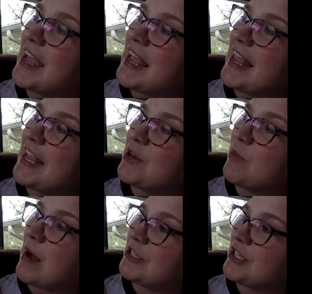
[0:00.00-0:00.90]
He could
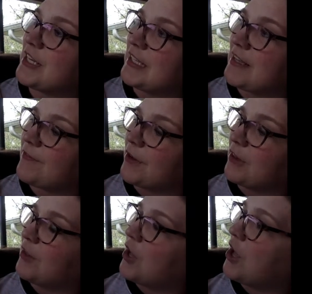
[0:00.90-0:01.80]
watch Gilly for a
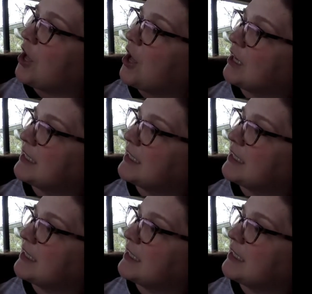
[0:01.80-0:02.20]
long